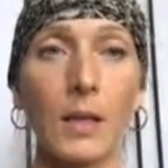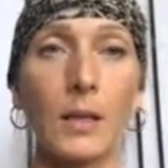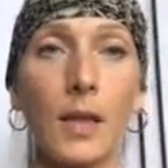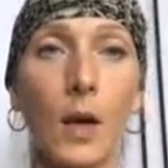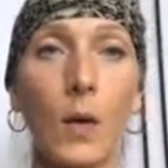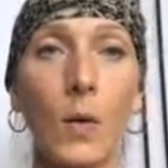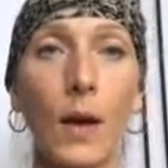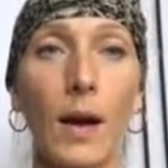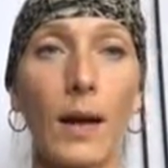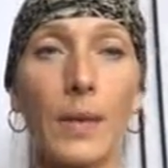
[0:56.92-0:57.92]

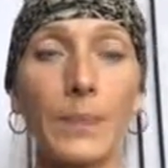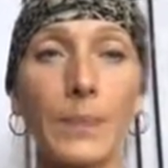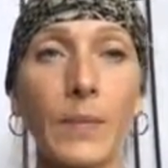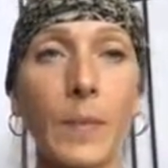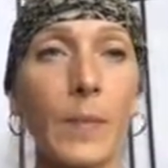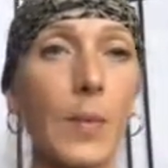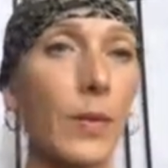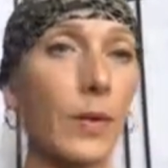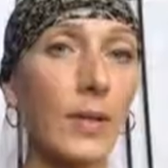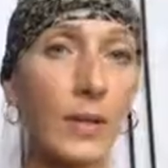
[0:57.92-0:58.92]
So
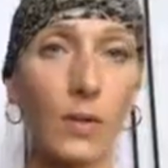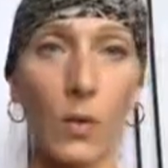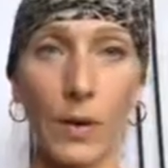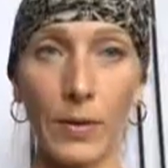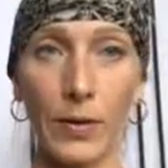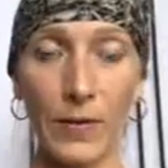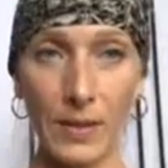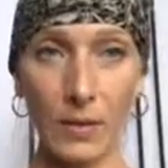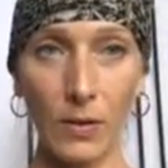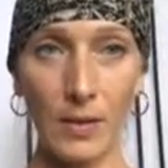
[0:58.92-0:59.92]
people are still going through
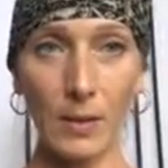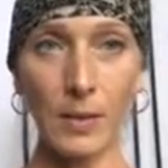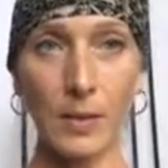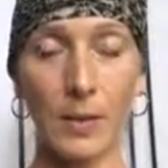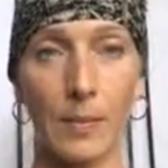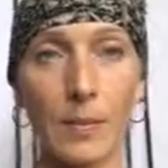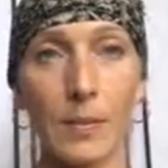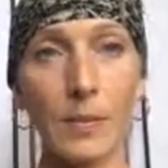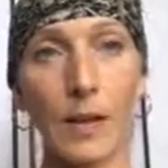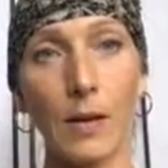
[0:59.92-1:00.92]
physical
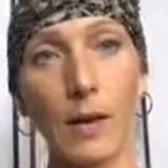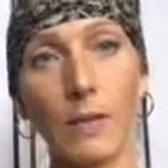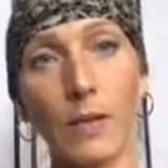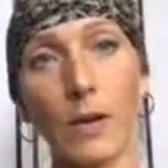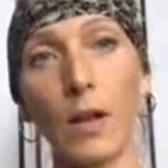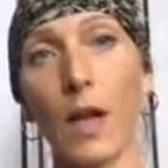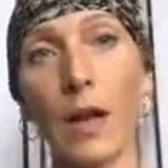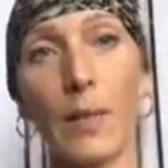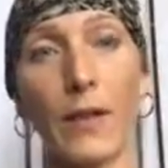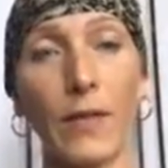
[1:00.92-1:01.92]
symptoms, and I've heard a
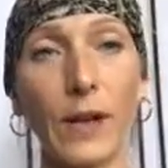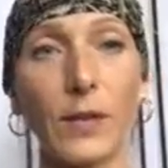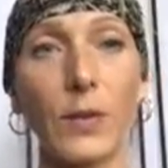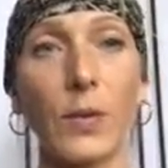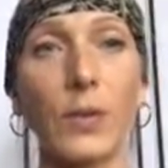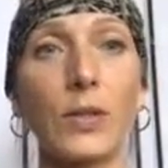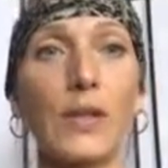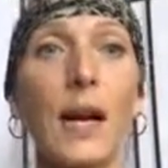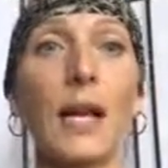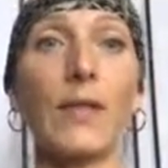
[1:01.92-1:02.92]
lot of my friends who are
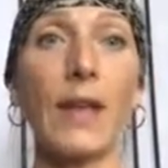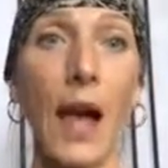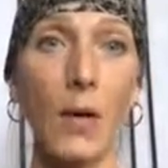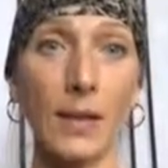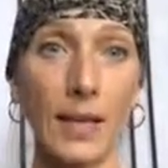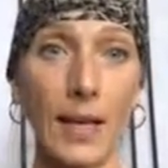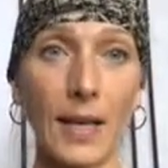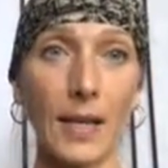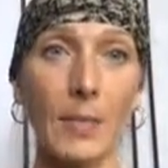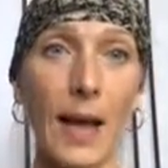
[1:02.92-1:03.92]
just kind of now it's
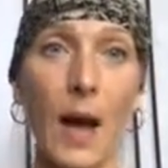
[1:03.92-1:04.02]
hitting them